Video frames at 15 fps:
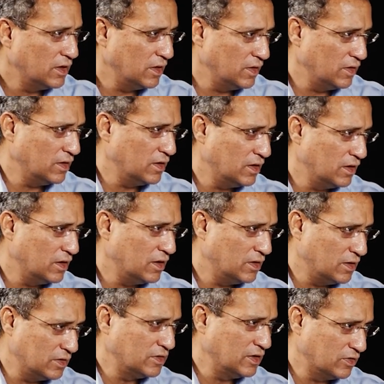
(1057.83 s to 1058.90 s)

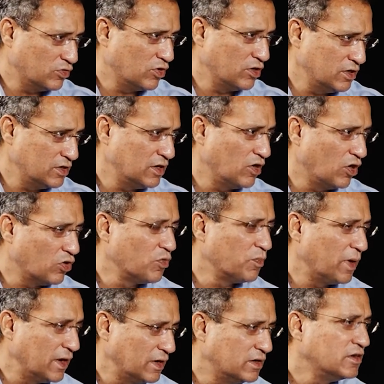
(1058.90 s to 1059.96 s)
They call it an
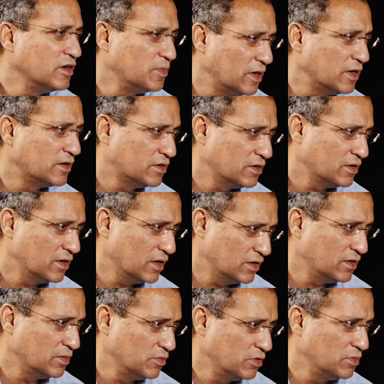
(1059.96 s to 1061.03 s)
occupied Tibet
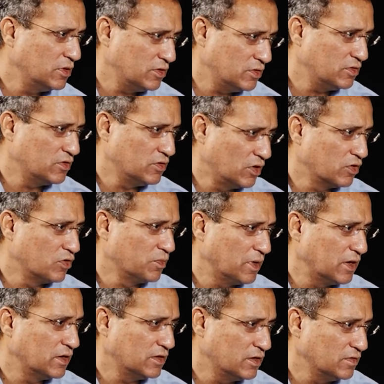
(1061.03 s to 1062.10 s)
at the moment. It's an
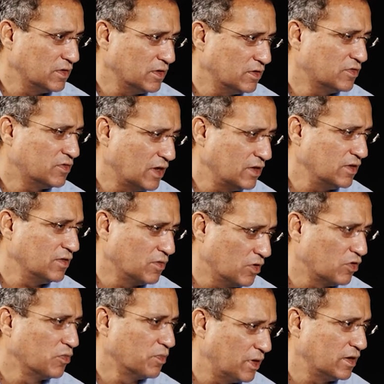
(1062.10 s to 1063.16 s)
occupied Tibet. The Chinese have
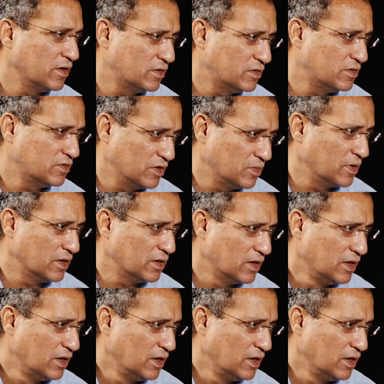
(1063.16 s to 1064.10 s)
occupied Tibet.